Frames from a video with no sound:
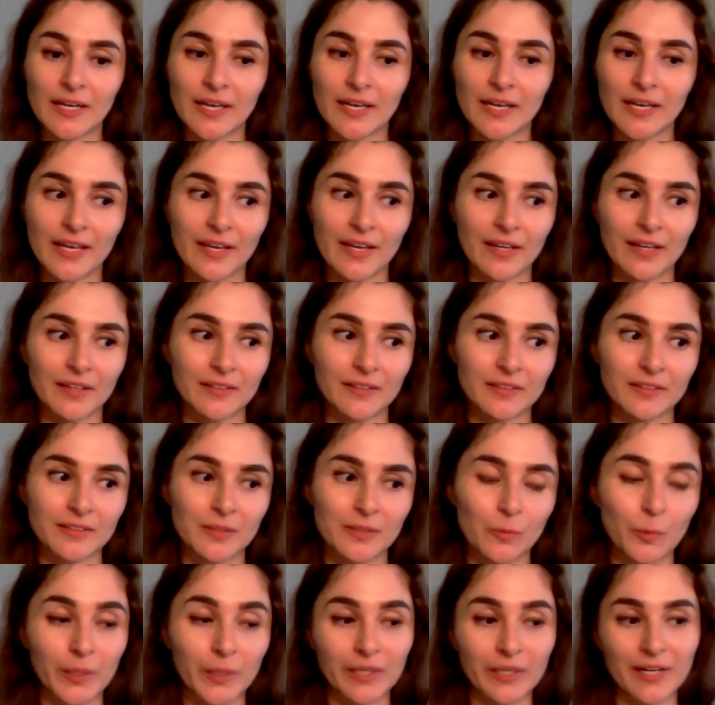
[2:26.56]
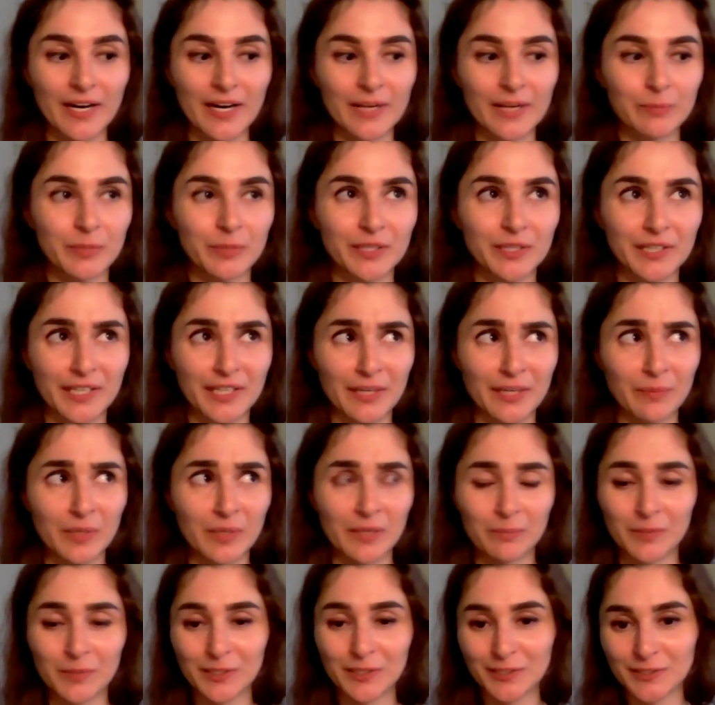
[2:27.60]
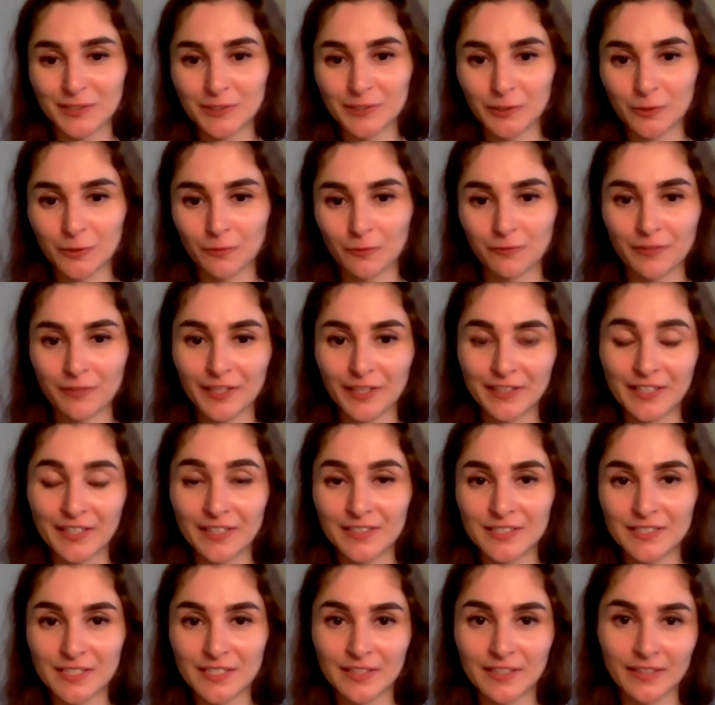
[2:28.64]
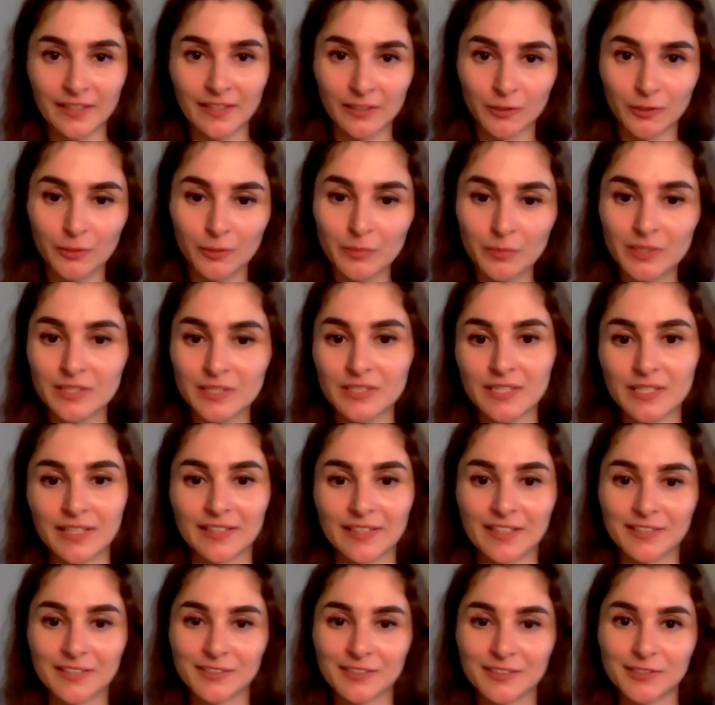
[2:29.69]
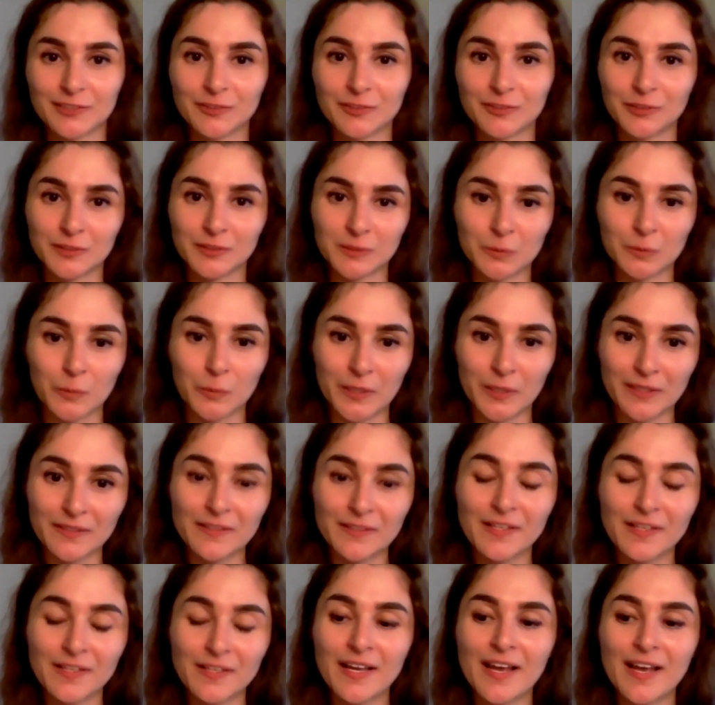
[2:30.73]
and where I became a minister of finance and economics, and I did really well.